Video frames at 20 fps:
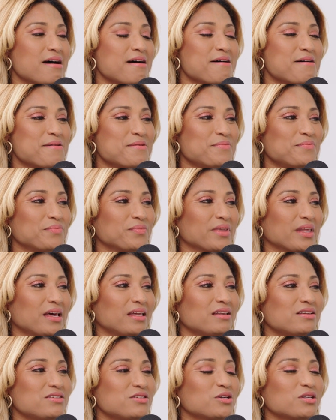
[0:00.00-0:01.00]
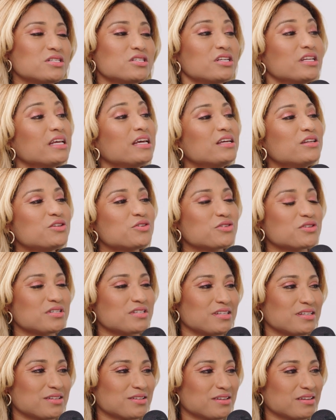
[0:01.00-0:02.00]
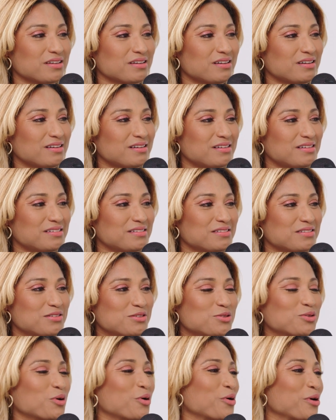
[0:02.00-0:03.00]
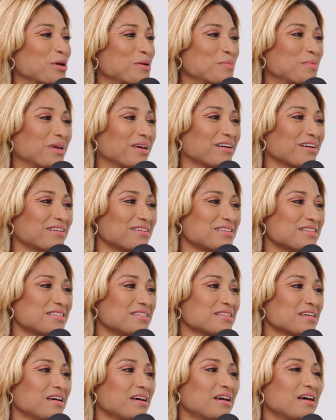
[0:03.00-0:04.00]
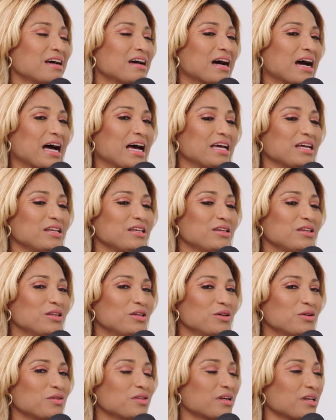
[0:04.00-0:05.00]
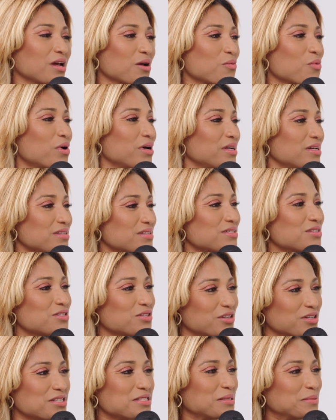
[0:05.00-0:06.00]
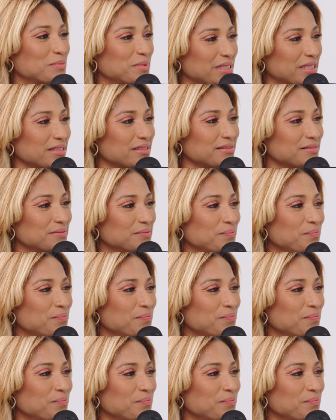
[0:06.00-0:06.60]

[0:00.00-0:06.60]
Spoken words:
And it's such an interesting story because I knew that I wanted to start something,